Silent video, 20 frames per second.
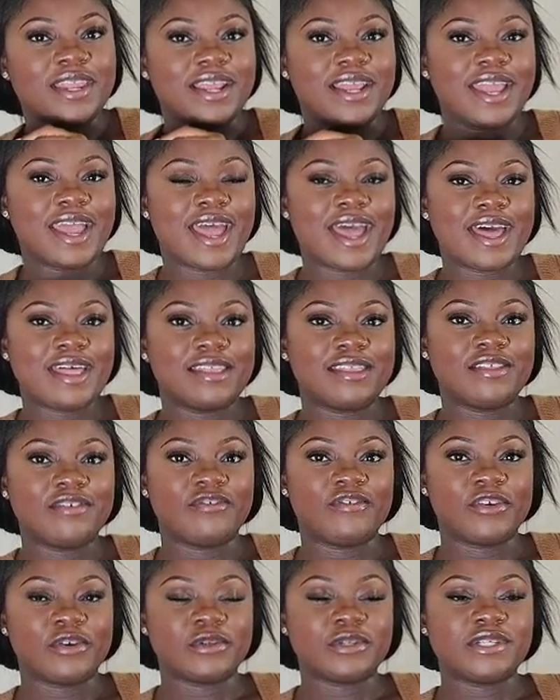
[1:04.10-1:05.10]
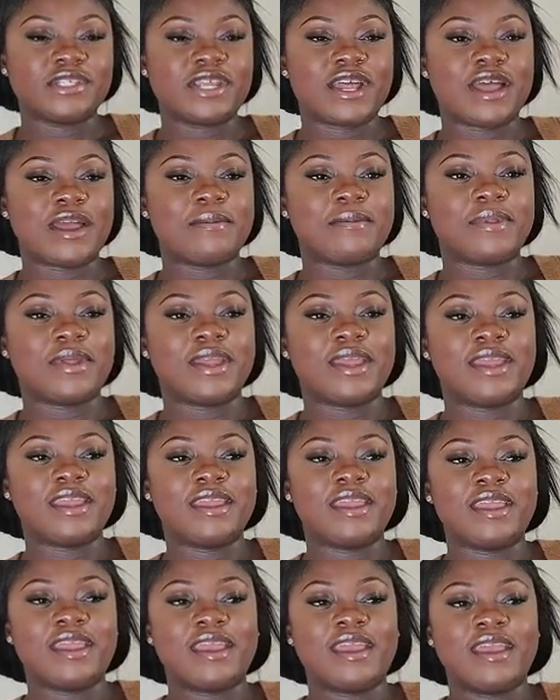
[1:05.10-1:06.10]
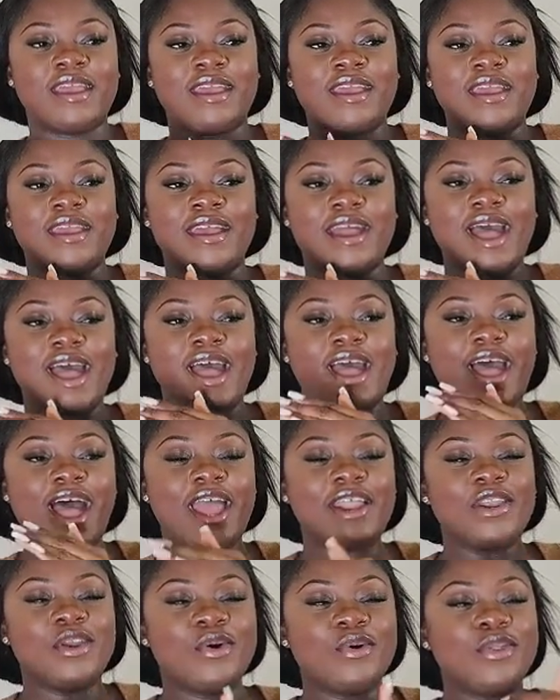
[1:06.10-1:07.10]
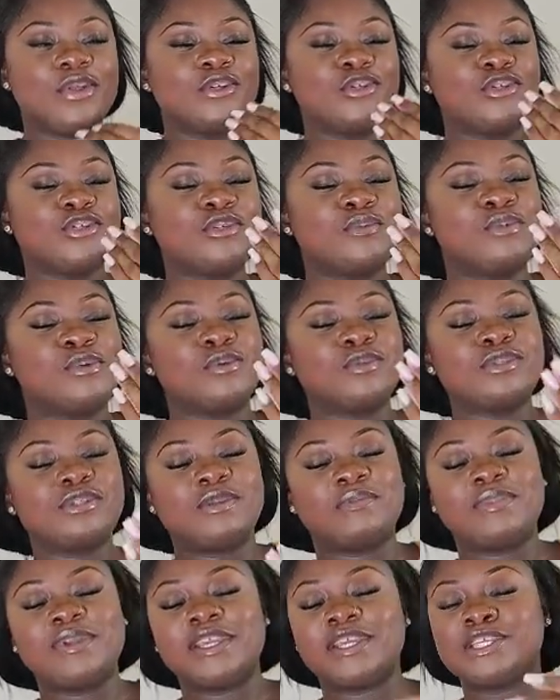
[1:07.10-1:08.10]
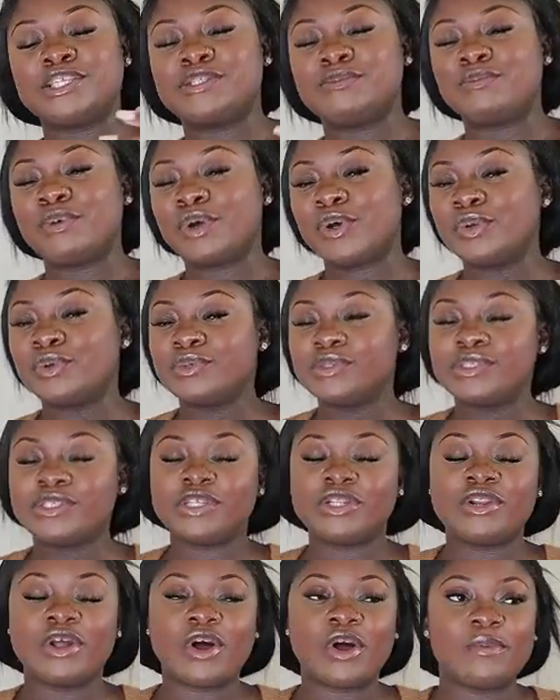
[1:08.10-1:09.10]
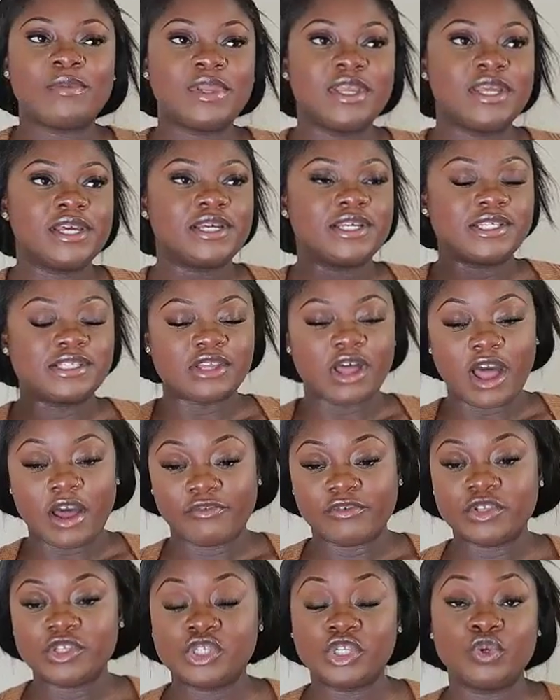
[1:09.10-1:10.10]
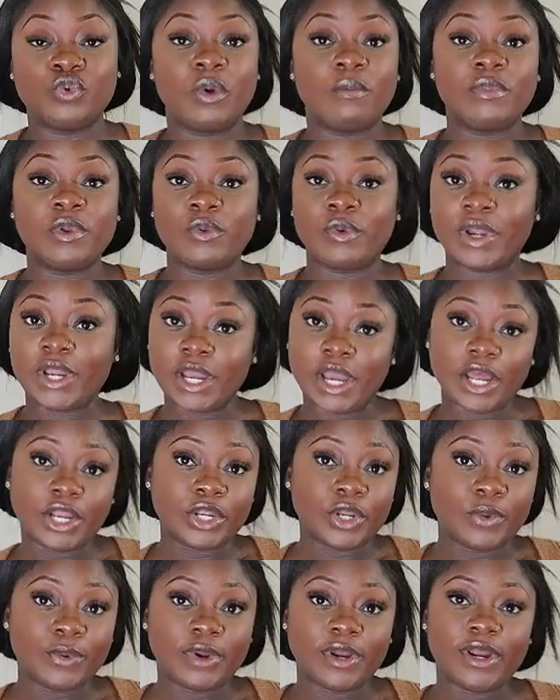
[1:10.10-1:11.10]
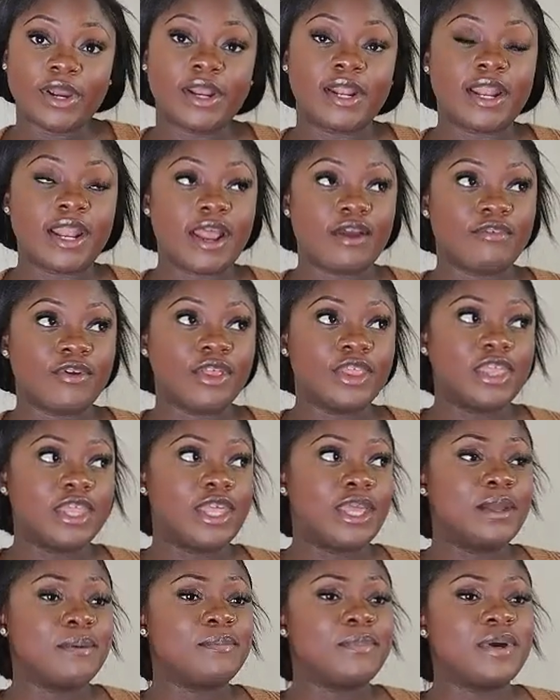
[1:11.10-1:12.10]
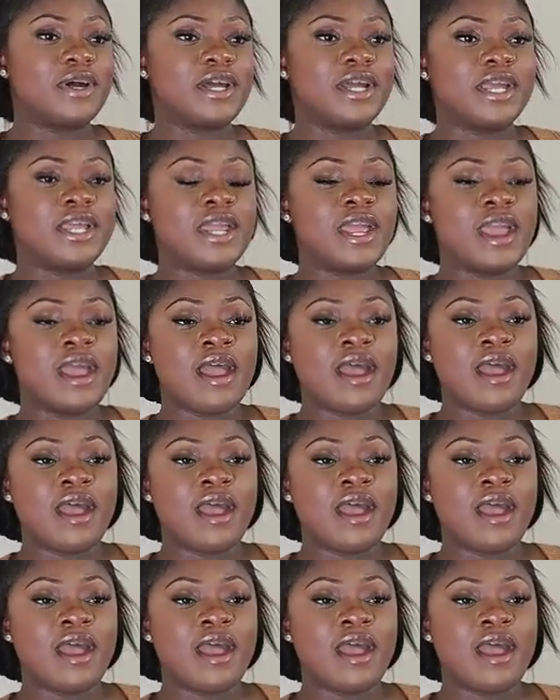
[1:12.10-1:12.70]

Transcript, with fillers: that I had the first time like I know that you're supposed to be exposed and all because obviously you won't be wearing underwear and everything but